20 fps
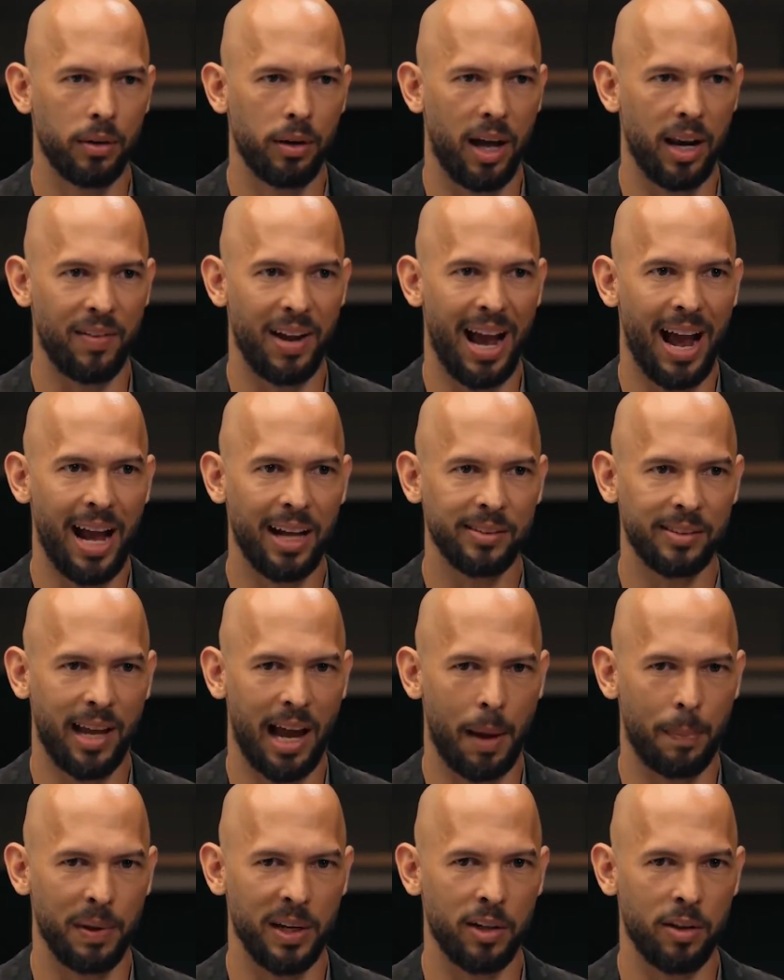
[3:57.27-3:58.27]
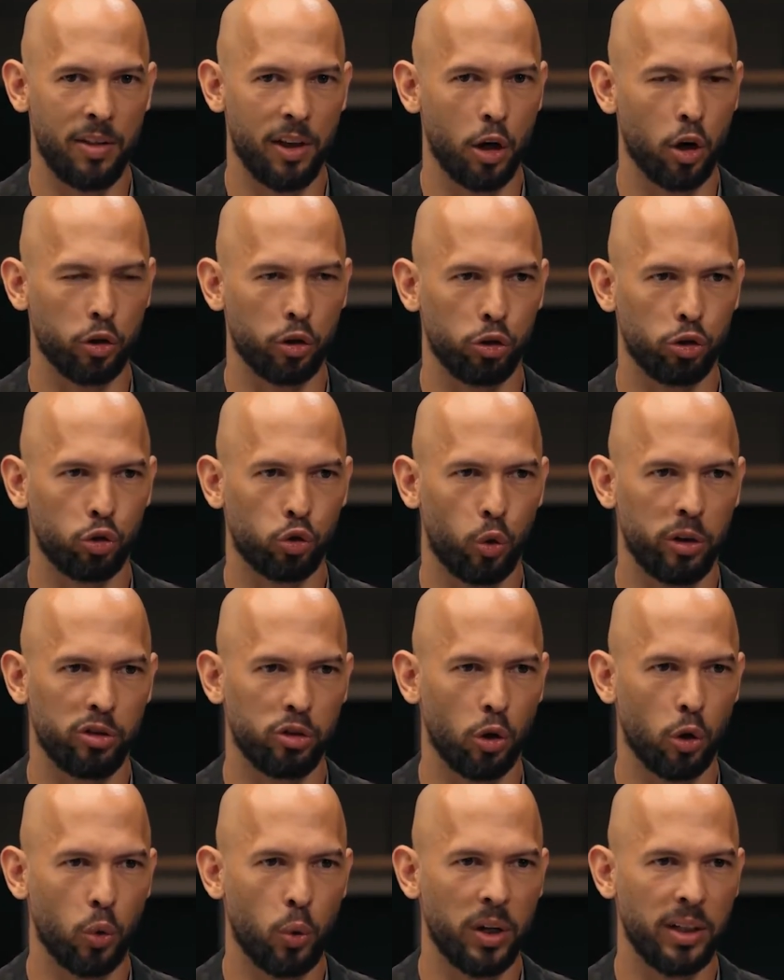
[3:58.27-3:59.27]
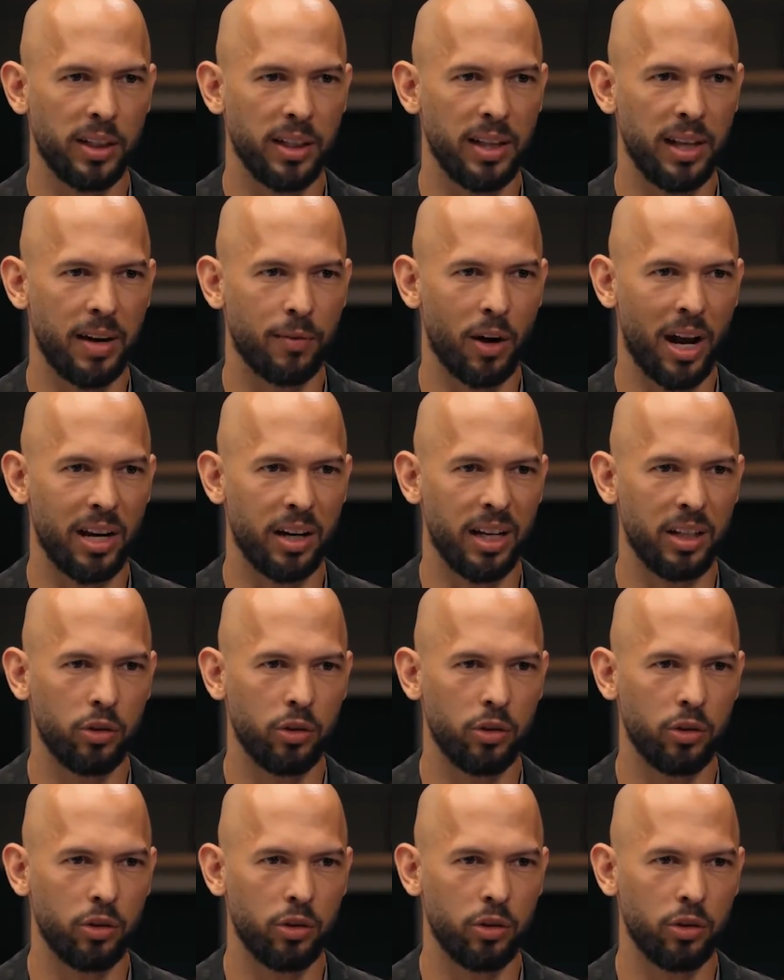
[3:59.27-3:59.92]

And if it has happened, they got destroyed so quickly, they never had a